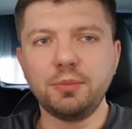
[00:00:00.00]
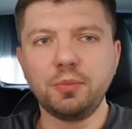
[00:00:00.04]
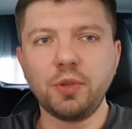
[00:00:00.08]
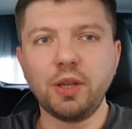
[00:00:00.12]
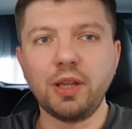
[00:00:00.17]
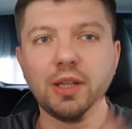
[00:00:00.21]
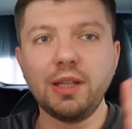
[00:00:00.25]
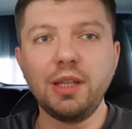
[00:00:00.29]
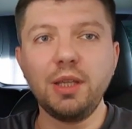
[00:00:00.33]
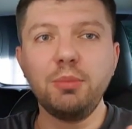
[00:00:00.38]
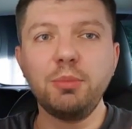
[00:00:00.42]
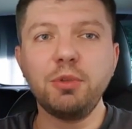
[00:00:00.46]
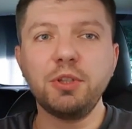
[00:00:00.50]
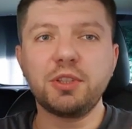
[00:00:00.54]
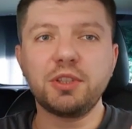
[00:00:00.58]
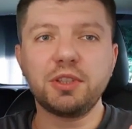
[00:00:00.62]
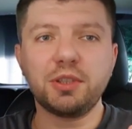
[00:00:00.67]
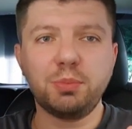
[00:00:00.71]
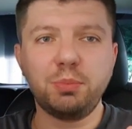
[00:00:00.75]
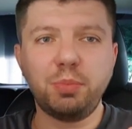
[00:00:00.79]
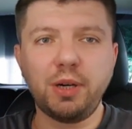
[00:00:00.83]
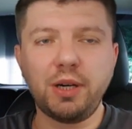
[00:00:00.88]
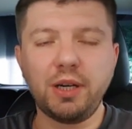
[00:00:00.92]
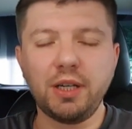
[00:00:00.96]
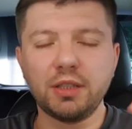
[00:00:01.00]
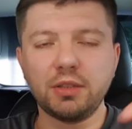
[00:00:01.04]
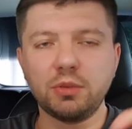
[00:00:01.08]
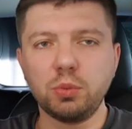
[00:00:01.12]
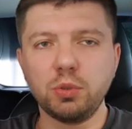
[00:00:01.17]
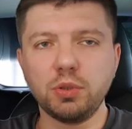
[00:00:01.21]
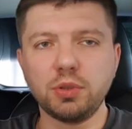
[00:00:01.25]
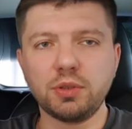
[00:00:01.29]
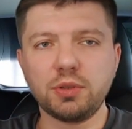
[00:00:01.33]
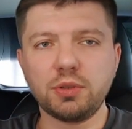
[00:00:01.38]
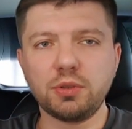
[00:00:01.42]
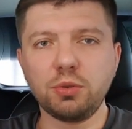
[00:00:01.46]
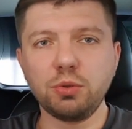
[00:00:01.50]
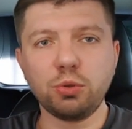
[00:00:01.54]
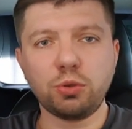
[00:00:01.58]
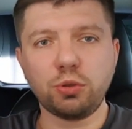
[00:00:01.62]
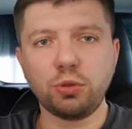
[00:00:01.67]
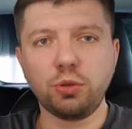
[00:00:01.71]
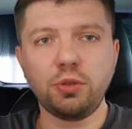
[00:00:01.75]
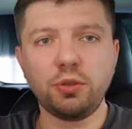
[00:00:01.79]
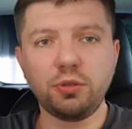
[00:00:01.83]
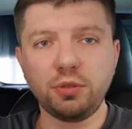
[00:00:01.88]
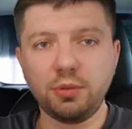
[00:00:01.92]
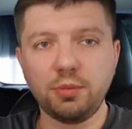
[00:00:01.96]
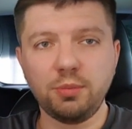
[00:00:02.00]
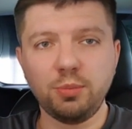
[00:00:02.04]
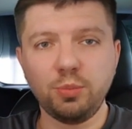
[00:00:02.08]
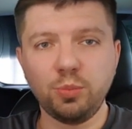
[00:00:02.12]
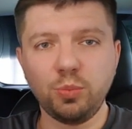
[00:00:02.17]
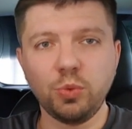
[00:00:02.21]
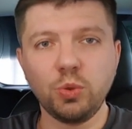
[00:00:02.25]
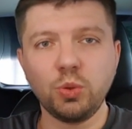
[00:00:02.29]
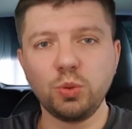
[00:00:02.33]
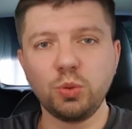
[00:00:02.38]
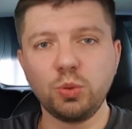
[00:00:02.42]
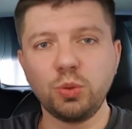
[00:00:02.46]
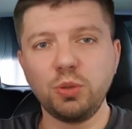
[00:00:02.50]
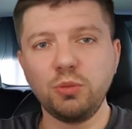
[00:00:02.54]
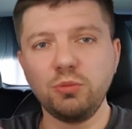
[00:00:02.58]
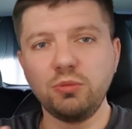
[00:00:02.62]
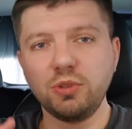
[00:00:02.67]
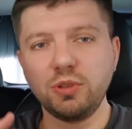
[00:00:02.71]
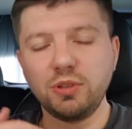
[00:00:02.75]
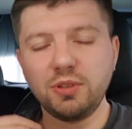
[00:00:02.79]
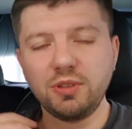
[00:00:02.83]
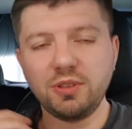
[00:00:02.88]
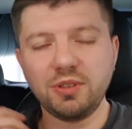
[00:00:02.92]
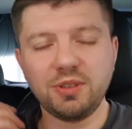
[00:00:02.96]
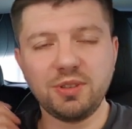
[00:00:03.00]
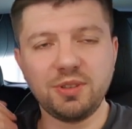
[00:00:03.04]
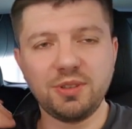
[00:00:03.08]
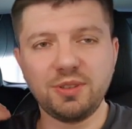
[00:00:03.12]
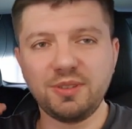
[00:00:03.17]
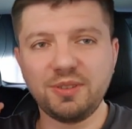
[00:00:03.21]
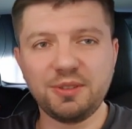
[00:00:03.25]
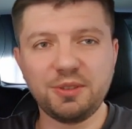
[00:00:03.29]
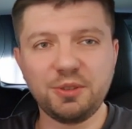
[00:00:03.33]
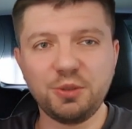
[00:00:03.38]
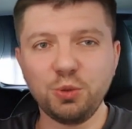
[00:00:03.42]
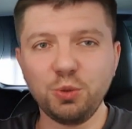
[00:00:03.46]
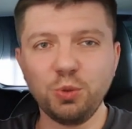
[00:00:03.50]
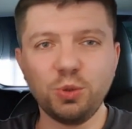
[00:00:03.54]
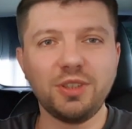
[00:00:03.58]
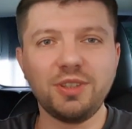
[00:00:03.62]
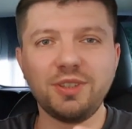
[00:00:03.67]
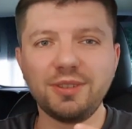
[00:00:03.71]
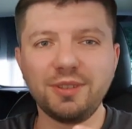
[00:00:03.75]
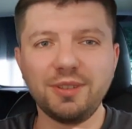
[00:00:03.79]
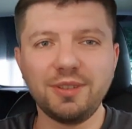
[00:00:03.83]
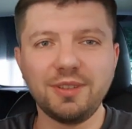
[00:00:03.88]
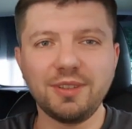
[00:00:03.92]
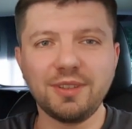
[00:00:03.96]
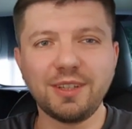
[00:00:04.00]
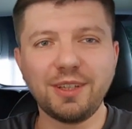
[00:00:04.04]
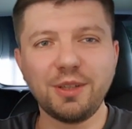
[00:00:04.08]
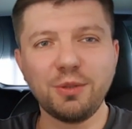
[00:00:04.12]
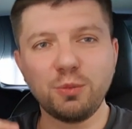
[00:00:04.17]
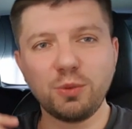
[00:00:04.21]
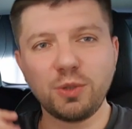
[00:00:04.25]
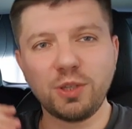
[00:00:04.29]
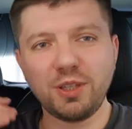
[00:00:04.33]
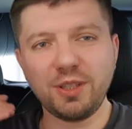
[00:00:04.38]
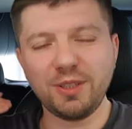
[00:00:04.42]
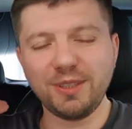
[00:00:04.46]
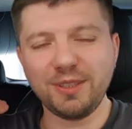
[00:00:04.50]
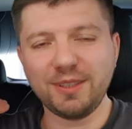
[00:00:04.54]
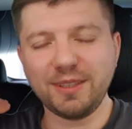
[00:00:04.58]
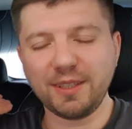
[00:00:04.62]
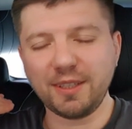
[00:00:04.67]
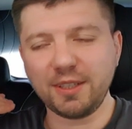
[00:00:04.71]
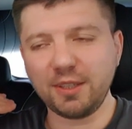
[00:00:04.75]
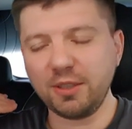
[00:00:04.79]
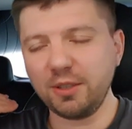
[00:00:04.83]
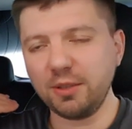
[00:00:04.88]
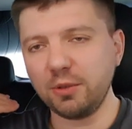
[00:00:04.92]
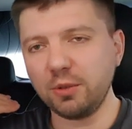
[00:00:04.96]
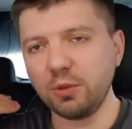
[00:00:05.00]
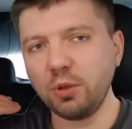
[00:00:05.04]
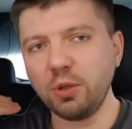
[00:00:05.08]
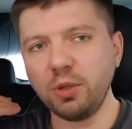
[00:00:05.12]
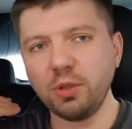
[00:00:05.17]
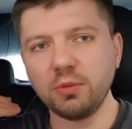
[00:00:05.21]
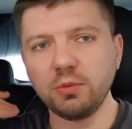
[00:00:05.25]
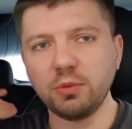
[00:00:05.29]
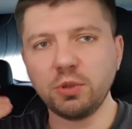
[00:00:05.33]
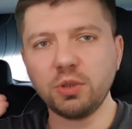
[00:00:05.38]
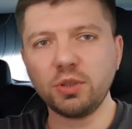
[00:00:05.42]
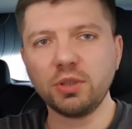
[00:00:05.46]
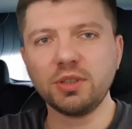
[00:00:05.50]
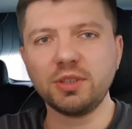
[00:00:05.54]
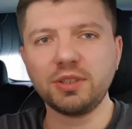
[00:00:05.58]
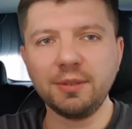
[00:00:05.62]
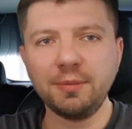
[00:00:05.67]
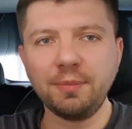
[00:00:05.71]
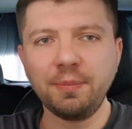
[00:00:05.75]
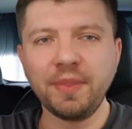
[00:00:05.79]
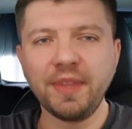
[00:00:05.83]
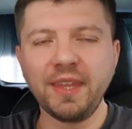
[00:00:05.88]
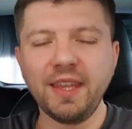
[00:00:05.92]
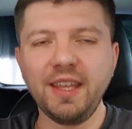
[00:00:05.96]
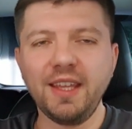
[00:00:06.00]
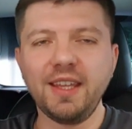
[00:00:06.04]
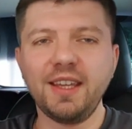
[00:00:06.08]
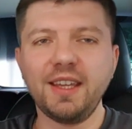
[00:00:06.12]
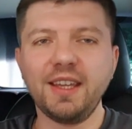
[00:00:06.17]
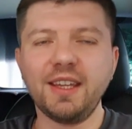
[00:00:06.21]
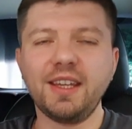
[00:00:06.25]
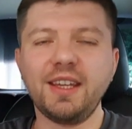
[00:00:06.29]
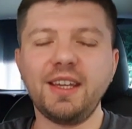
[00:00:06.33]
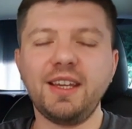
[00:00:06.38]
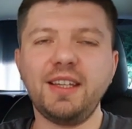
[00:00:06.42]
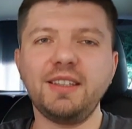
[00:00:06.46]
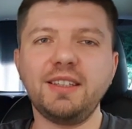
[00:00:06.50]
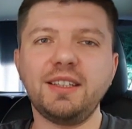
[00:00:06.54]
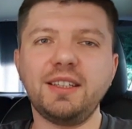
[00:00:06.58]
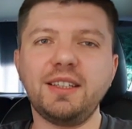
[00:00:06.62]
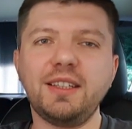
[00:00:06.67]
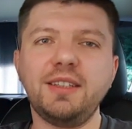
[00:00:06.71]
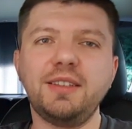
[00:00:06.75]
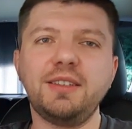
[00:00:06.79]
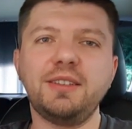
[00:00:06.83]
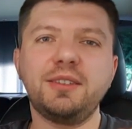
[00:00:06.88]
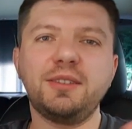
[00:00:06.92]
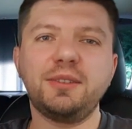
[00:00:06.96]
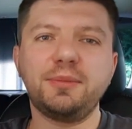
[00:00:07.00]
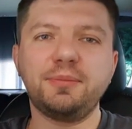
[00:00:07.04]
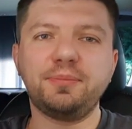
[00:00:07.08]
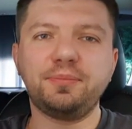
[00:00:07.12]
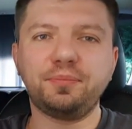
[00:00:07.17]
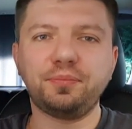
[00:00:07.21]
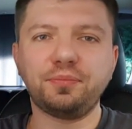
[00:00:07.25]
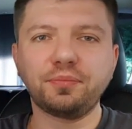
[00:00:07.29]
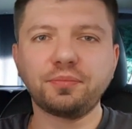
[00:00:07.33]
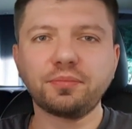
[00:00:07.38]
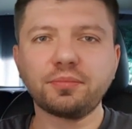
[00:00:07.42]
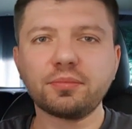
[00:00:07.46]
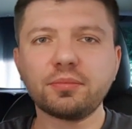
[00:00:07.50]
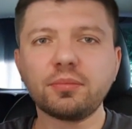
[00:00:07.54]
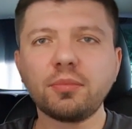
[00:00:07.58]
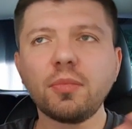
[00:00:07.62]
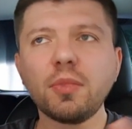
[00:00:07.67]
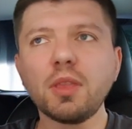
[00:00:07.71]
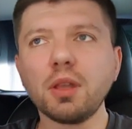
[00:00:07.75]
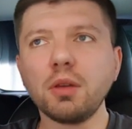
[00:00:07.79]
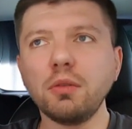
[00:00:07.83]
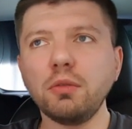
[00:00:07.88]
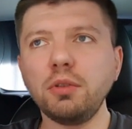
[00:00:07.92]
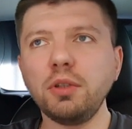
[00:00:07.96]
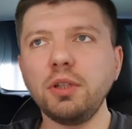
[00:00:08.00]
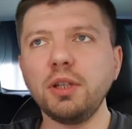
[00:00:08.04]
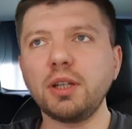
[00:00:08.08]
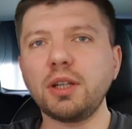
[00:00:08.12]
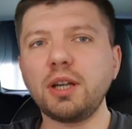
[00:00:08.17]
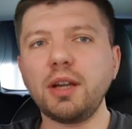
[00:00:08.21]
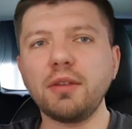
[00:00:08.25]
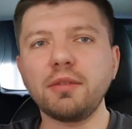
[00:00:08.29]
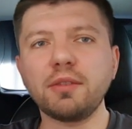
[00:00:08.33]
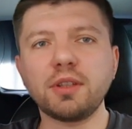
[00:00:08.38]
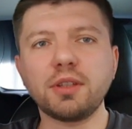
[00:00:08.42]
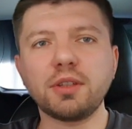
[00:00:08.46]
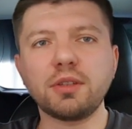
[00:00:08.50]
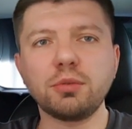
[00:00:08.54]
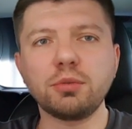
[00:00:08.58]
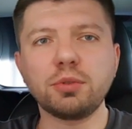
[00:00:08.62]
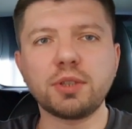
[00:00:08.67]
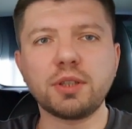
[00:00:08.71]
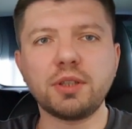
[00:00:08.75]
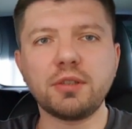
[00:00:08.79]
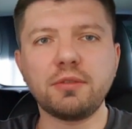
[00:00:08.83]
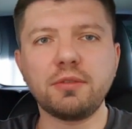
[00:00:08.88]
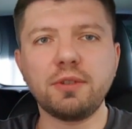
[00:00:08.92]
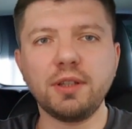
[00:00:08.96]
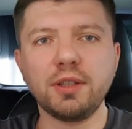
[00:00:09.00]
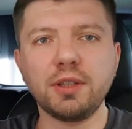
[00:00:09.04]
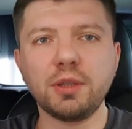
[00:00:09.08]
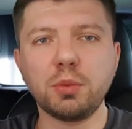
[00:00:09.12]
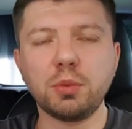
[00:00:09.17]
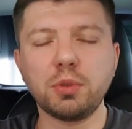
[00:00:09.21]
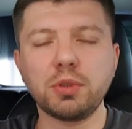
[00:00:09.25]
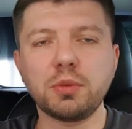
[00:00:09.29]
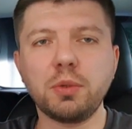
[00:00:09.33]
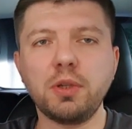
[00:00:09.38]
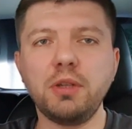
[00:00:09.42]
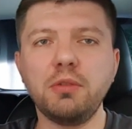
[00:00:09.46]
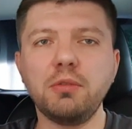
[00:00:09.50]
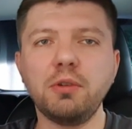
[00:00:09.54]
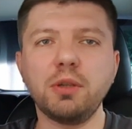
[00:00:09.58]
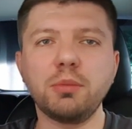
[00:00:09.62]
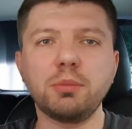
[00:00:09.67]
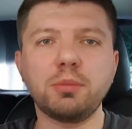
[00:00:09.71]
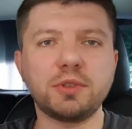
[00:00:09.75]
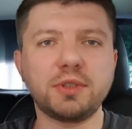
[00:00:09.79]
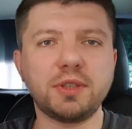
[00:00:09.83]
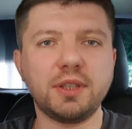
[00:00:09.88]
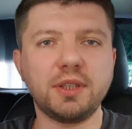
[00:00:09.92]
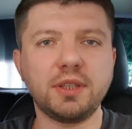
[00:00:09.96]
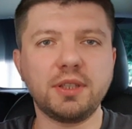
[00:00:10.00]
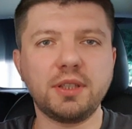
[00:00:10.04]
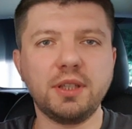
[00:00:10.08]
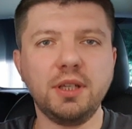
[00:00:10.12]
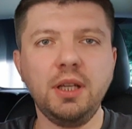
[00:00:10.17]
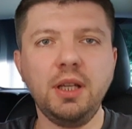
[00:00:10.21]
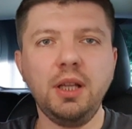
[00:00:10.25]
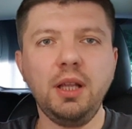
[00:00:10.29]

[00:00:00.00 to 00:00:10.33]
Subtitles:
unlimited part was too short to even use it. Then we hit roadworks again, and we arrived at Utzkerfelde with 21%